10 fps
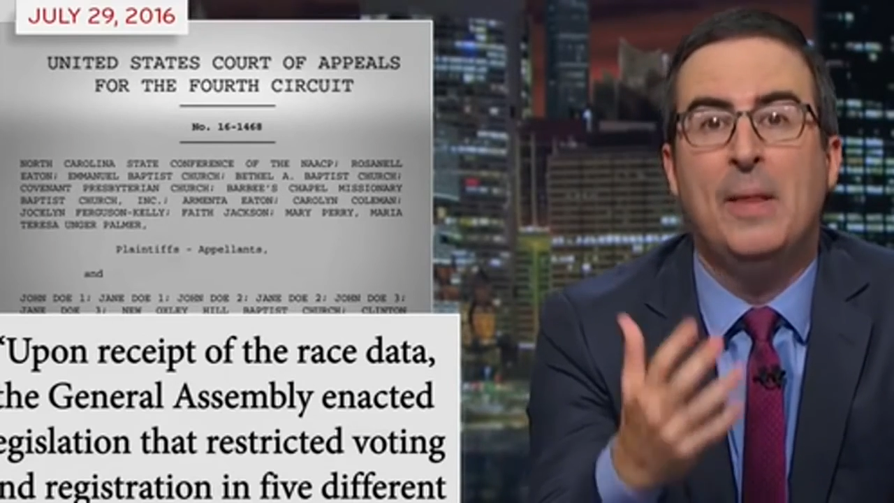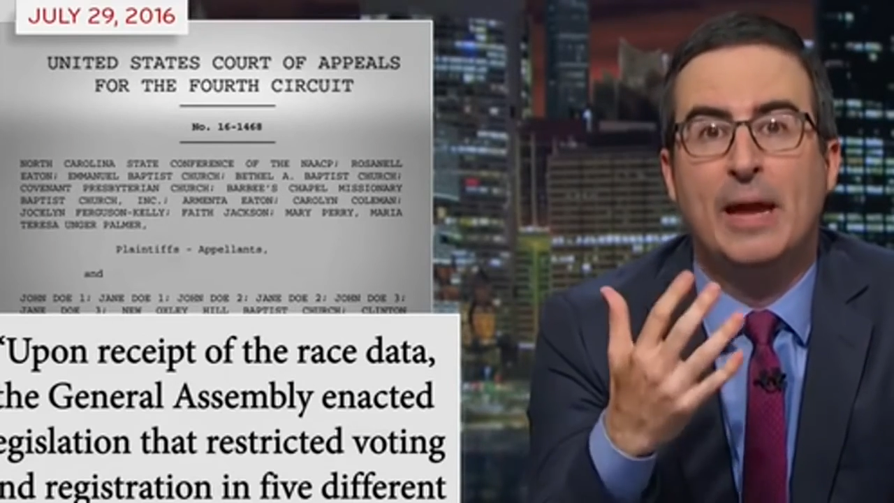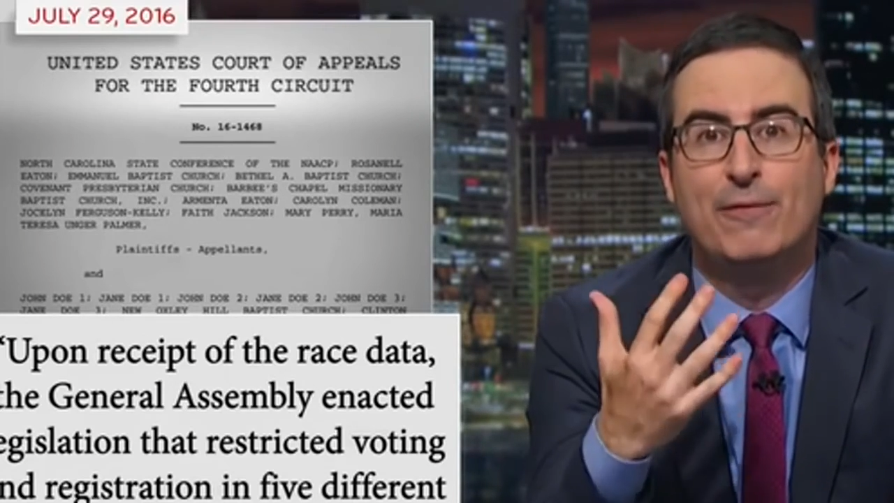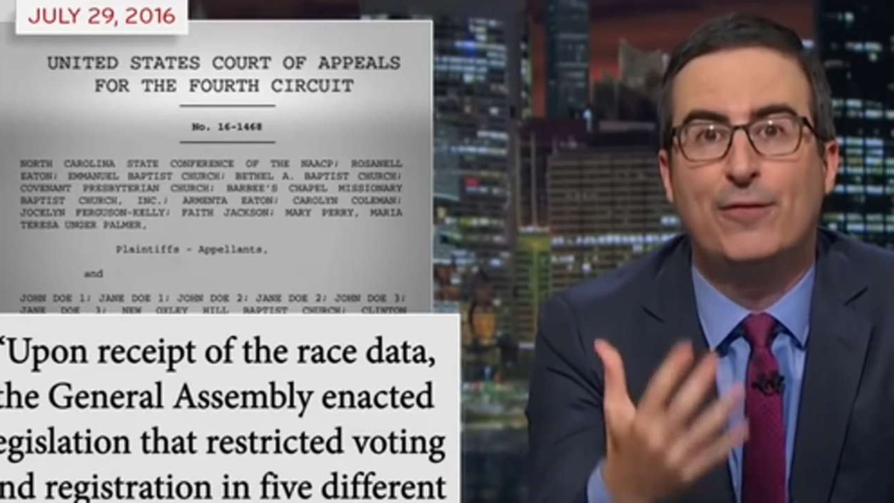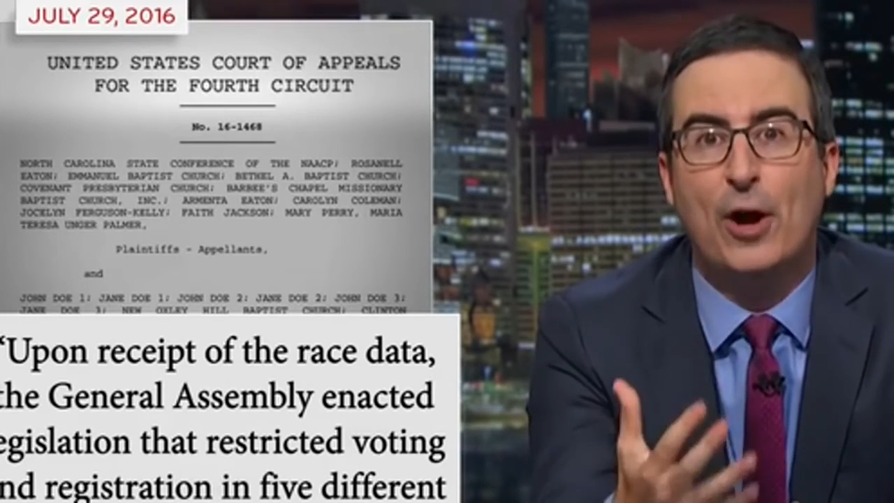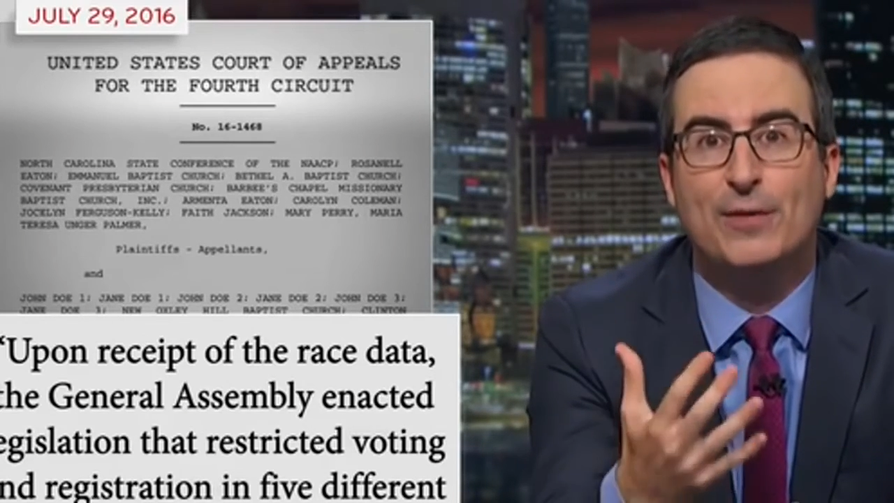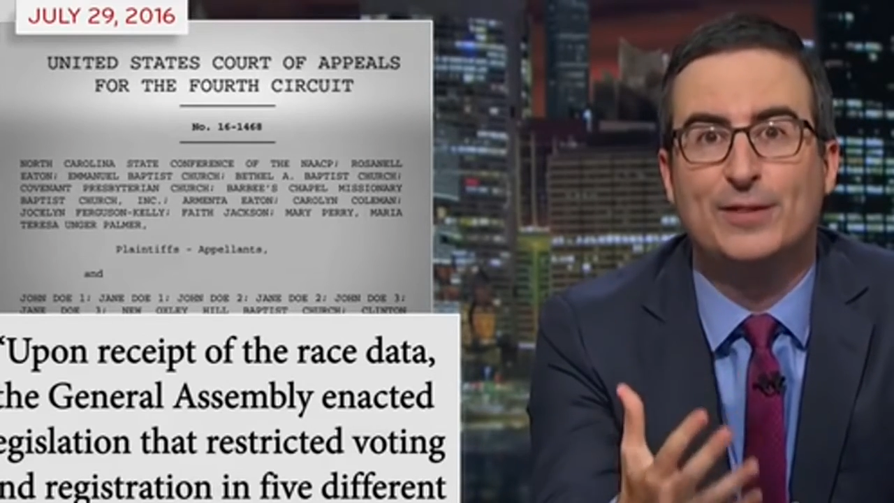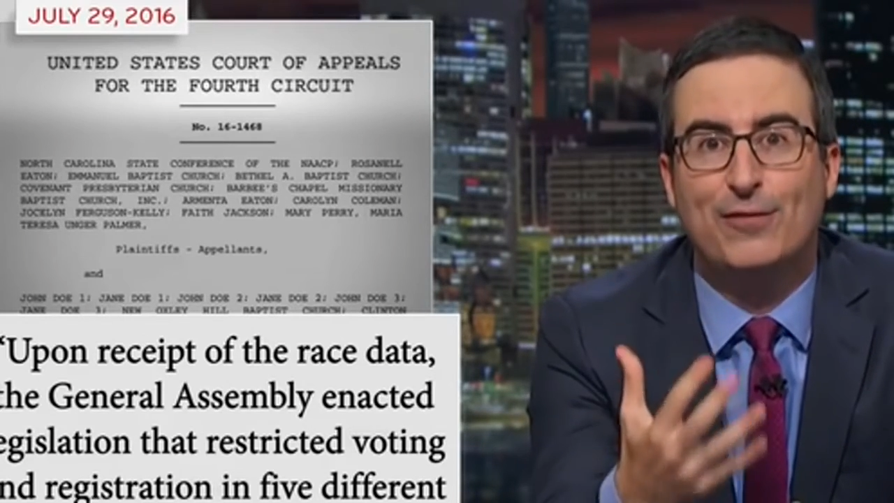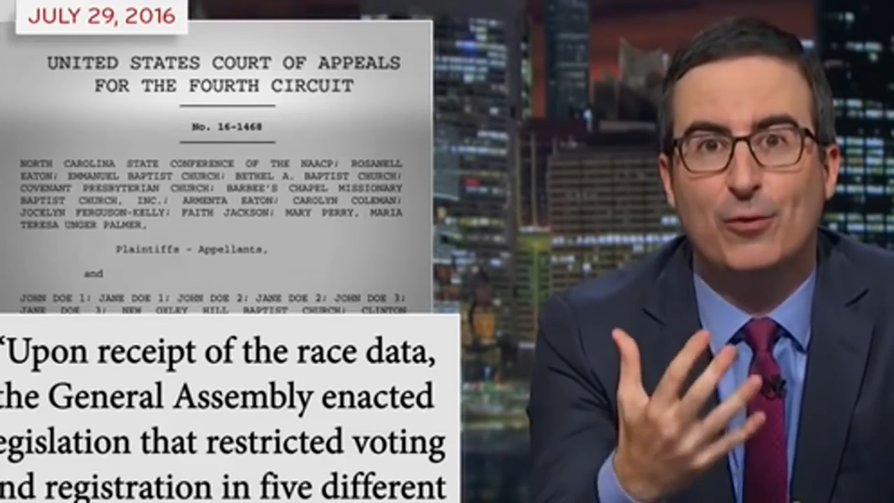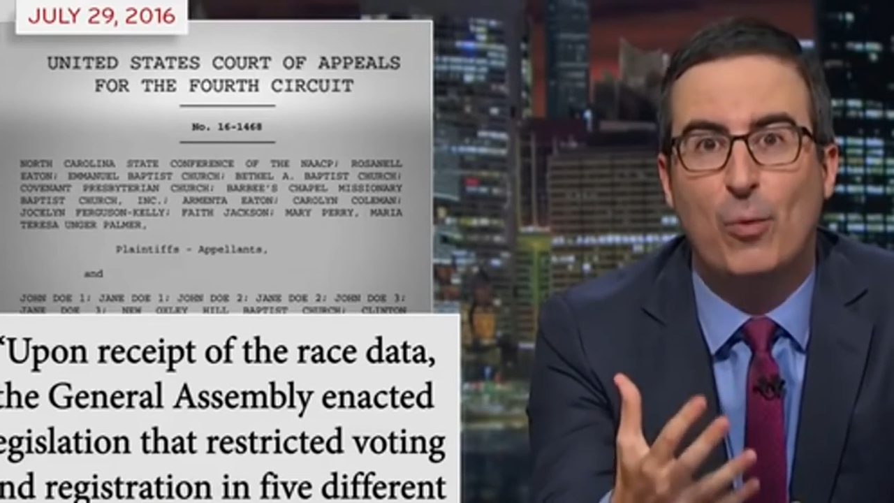in 5
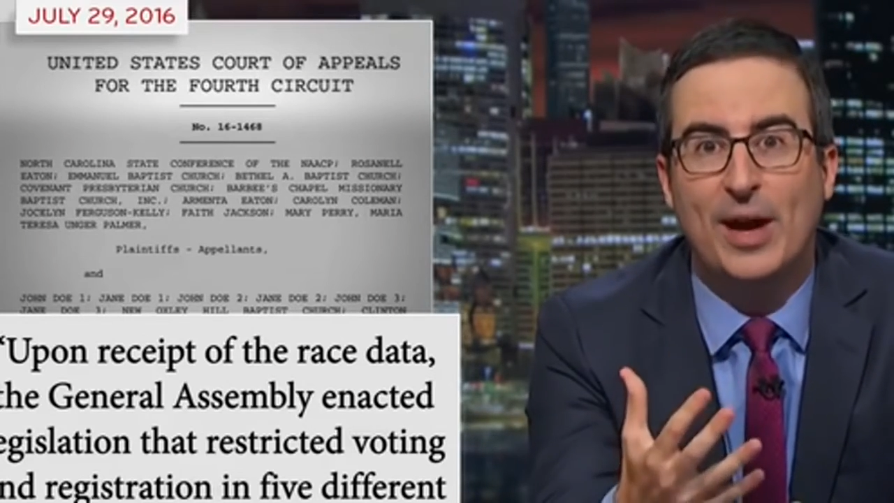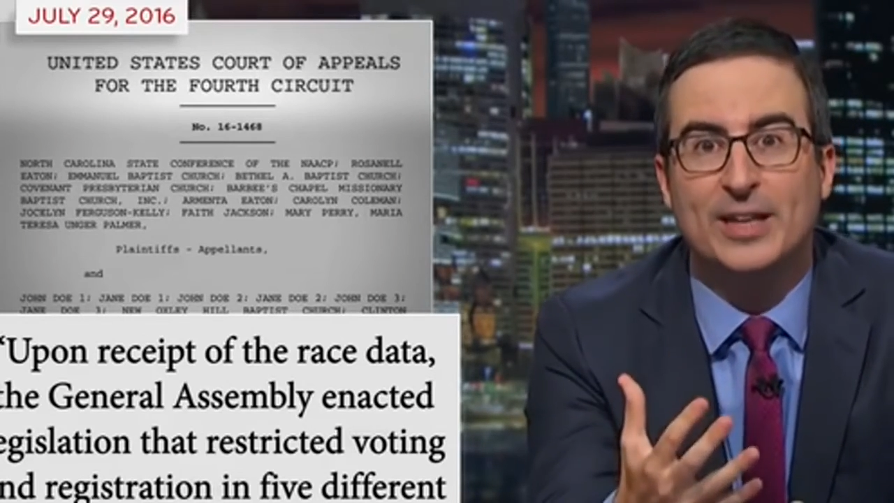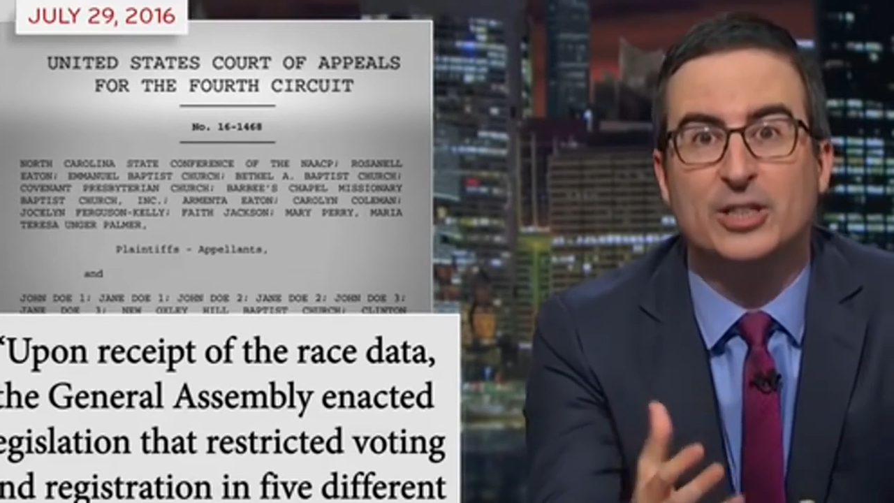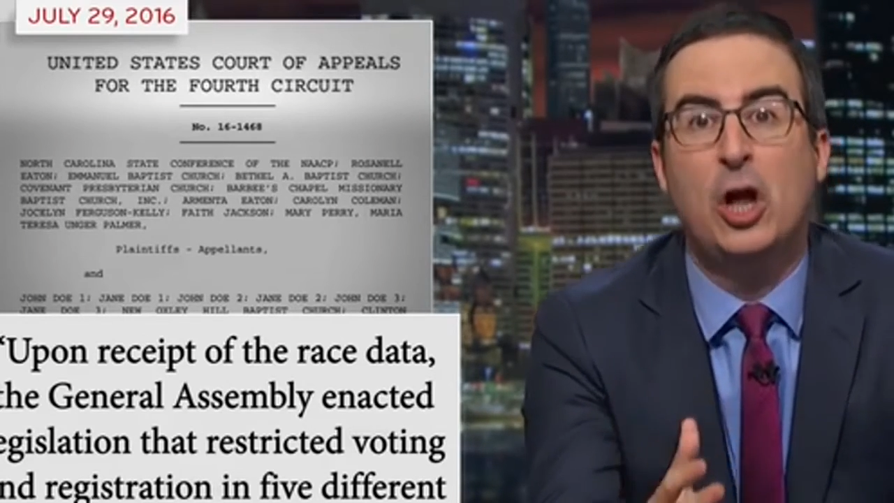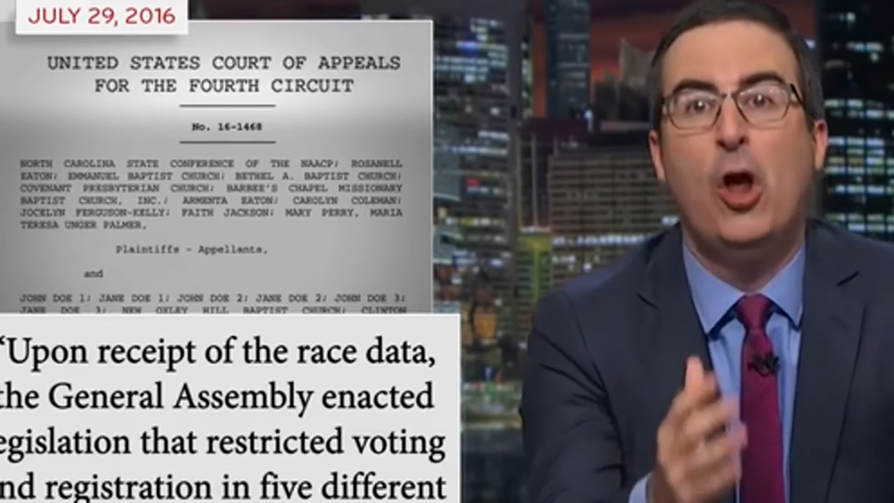different ways,